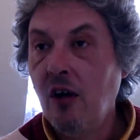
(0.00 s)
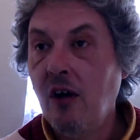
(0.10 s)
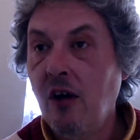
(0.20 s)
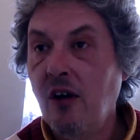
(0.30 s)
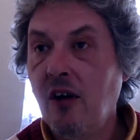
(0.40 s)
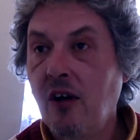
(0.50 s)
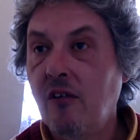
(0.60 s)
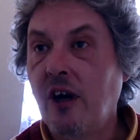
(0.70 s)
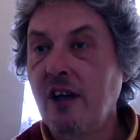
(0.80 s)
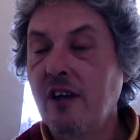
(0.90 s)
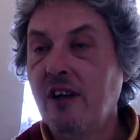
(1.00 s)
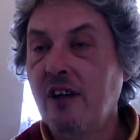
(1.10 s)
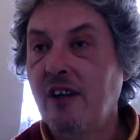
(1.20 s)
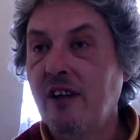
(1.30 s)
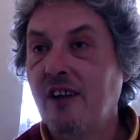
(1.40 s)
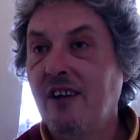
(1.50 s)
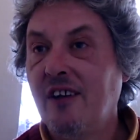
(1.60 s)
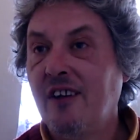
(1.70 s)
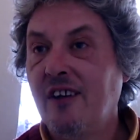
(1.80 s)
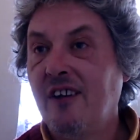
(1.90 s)
Why would you have a book?
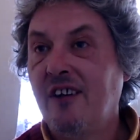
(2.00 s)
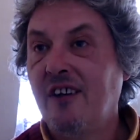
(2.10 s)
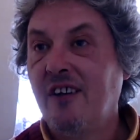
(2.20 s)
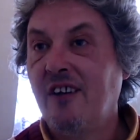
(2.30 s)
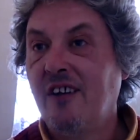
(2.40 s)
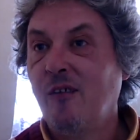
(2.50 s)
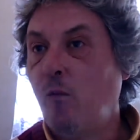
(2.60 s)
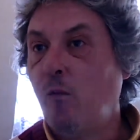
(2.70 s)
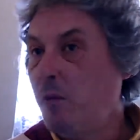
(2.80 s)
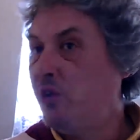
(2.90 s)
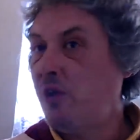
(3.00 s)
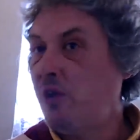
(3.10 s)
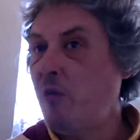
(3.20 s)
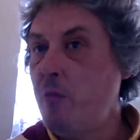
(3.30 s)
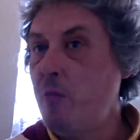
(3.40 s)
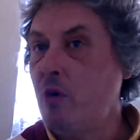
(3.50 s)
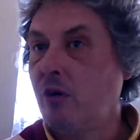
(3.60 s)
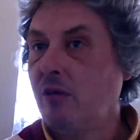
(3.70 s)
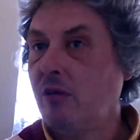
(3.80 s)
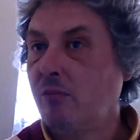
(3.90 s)
Especially when the book of
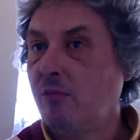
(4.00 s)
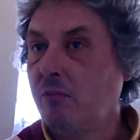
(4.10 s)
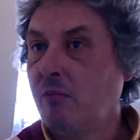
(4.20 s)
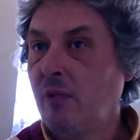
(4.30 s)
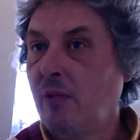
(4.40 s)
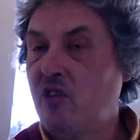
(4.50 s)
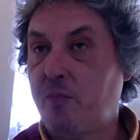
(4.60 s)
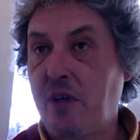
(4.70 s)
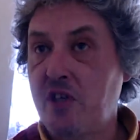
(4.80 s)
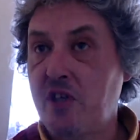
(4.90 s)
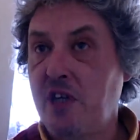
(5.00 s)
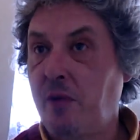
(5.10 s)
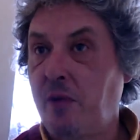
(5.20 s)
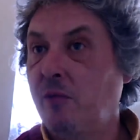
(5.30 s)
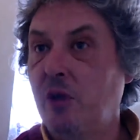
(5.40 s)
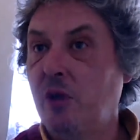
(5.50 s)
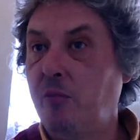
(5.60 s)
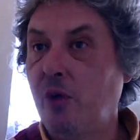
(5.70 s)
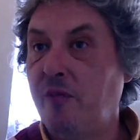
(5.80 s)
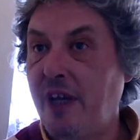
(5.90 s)
Enoch tells you that you're not
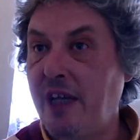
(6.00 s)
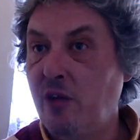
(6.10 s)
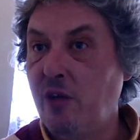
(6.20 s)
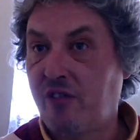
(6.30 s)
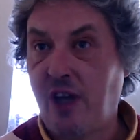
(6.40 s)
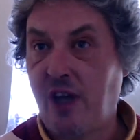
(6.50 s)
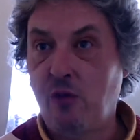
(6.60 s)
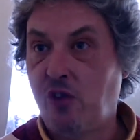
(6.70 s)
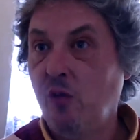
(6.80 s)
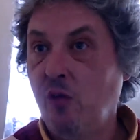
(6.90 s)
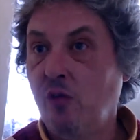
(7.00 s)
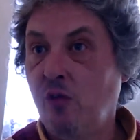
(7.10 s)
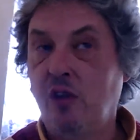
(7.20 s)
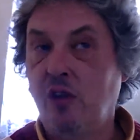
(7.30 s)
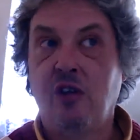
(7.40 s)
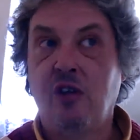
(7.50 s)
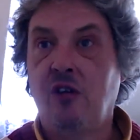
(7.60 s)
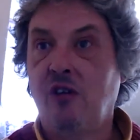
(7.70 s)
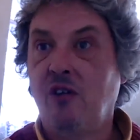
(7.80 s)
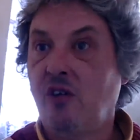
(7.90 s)
supposed to have a book.
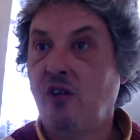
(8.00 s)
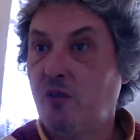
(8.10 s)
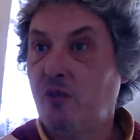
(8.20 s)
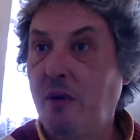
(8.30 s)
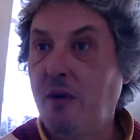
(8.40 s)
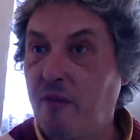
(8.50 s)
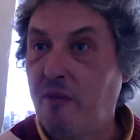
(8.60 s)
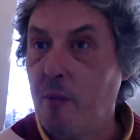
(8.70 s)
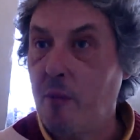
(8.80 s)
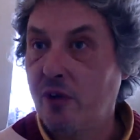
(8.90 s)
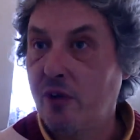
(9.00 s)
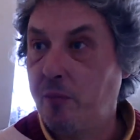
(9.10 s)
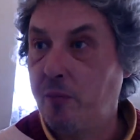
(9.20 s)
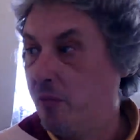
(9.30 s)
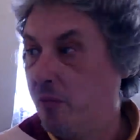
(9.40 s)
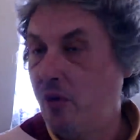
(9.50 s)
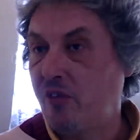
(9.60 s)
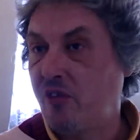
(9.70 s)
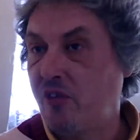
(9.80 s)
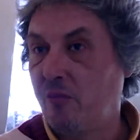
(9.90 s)
The written word is a great evil.
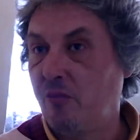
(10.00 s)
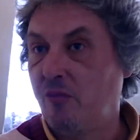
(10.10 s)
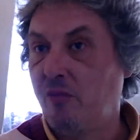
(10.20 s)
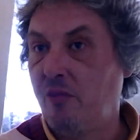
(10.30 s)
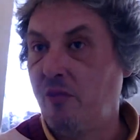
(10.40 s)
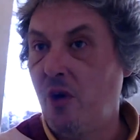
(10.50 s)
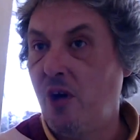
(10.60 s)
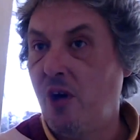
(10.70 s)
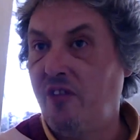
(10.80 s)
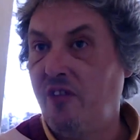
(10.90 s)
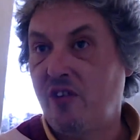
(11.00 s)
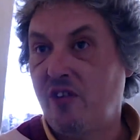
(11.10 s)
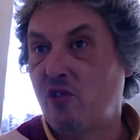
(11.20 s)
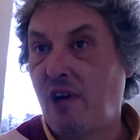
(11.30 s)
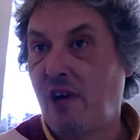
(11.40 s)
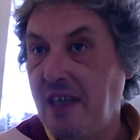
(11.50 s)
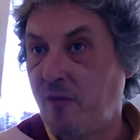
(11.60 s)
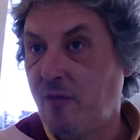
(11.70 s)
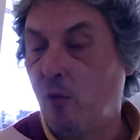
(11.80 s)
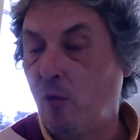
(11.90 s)

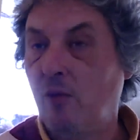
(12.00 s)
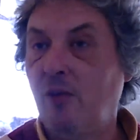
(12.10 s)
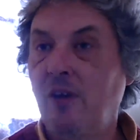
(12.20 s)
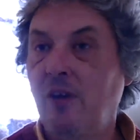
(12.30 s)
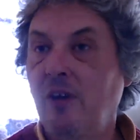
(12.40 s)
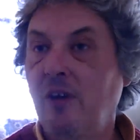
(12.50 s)
And the Bible